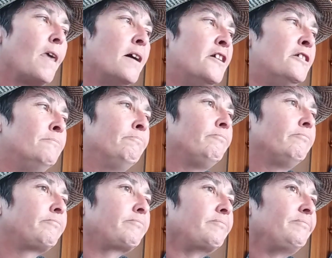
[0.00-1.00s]

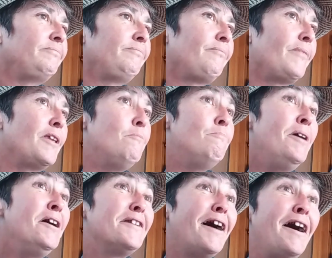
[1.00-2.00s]

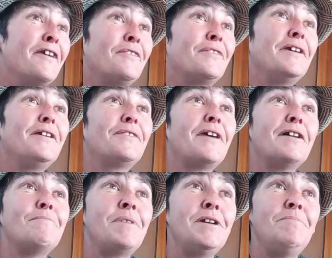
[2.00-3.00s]
But I think
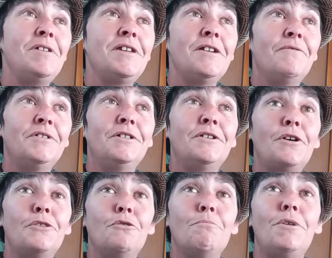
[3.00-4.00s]
that maybe given
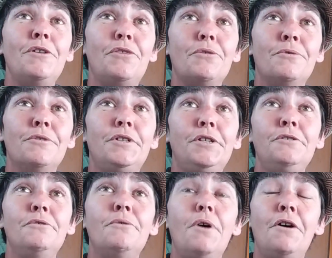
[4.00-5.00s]
another month or
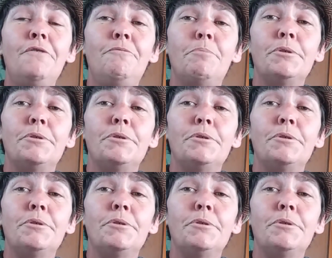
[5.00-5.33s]
two of